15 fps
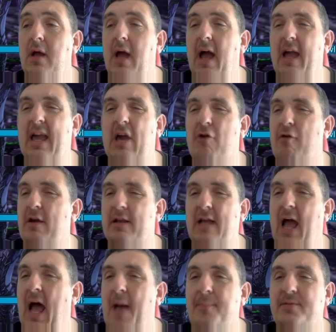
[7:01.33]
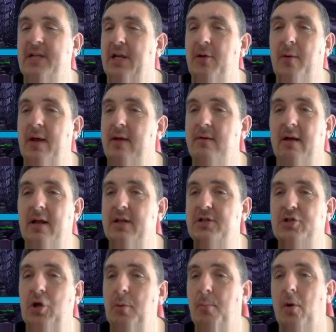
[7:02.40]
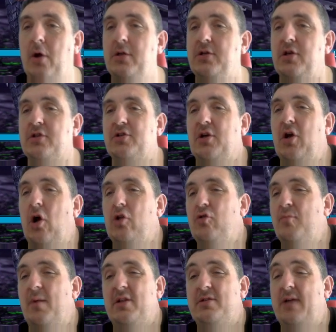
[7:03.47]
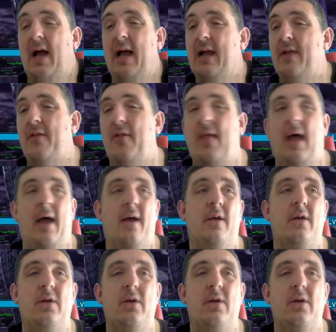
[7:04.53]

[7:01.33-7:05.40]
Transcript: I get crit caps anyway at a certain point, so you can't do much higher than that.